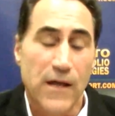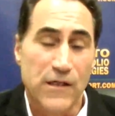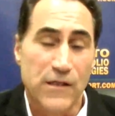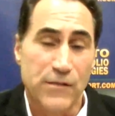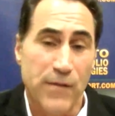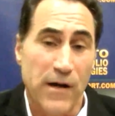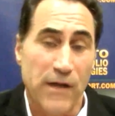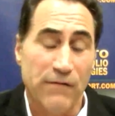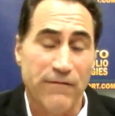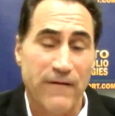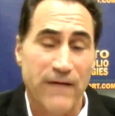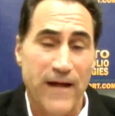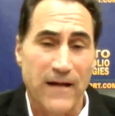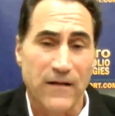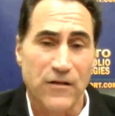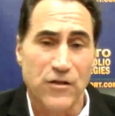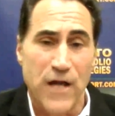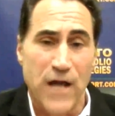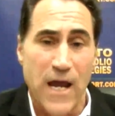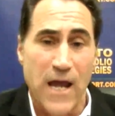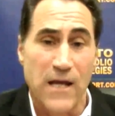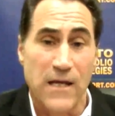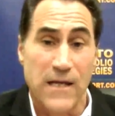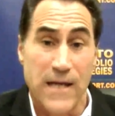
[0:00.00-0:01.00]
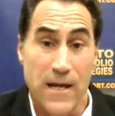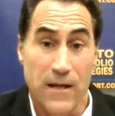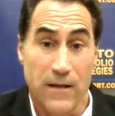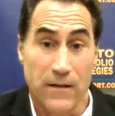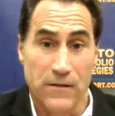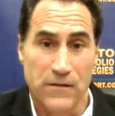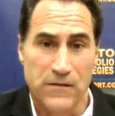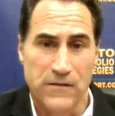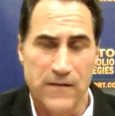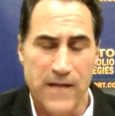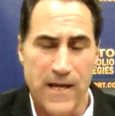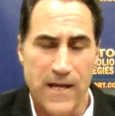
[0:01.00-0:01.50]
As a matter of fact, Janet
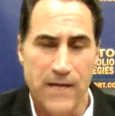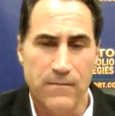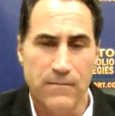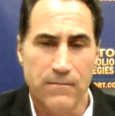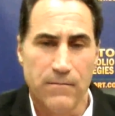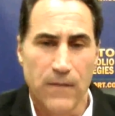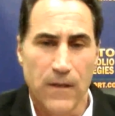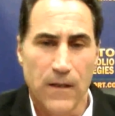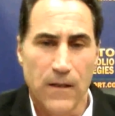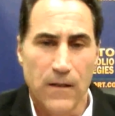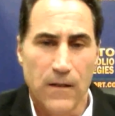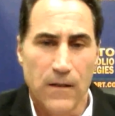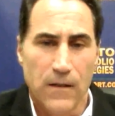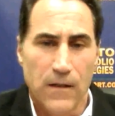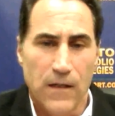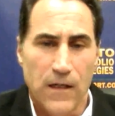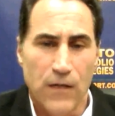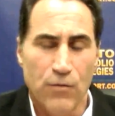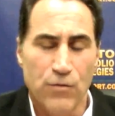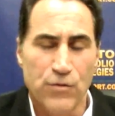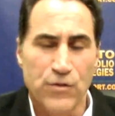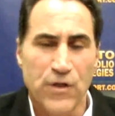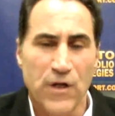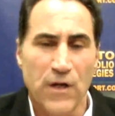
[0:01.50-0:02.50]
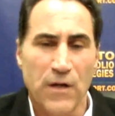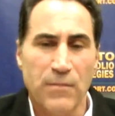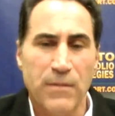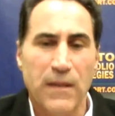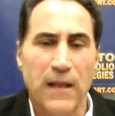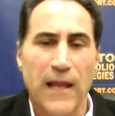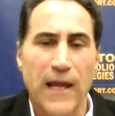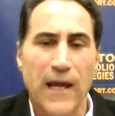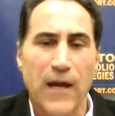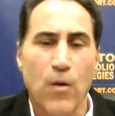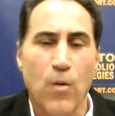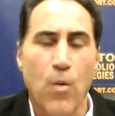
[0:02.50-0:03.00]
Yellen said it was going to be
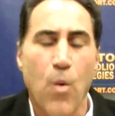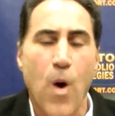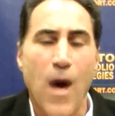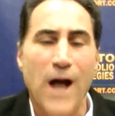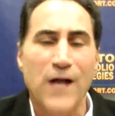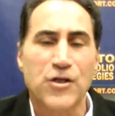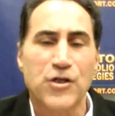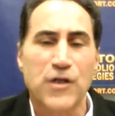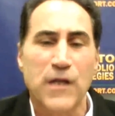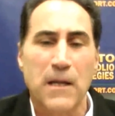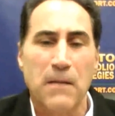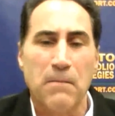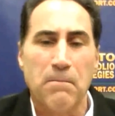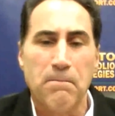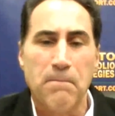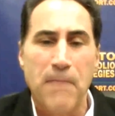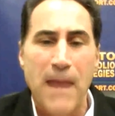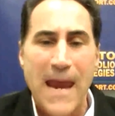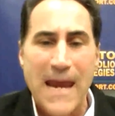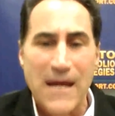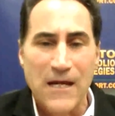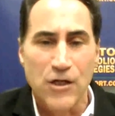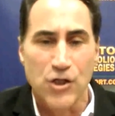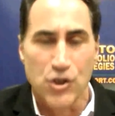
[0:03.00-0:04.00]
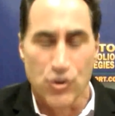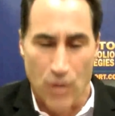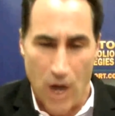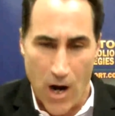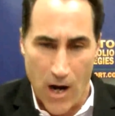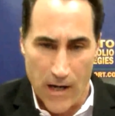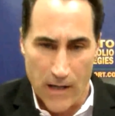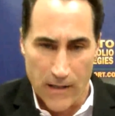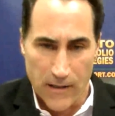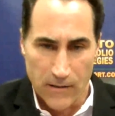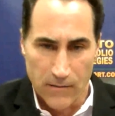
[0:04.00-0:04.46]
like watching paint dry.